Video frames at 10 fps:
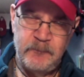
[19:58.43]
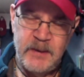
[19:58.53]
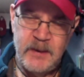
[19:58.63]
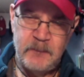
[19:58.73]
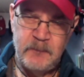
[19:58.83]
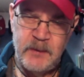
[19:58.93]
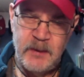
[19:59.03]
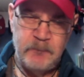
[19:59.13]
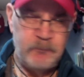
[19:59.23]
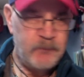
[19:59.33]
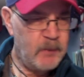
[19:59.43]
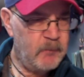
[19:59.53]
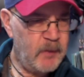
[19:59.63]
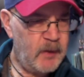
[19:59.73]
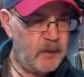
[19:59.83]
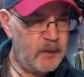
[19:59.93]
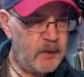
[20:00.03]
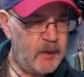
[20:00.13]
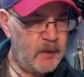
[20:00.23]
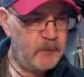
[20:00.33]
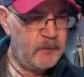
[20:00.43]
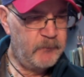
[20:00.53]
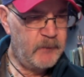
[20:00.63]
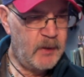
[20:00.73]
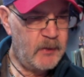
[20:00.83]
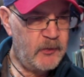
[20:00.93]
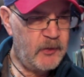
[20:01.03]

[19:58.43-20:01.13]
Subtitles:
Yeah, yeah. But yeah,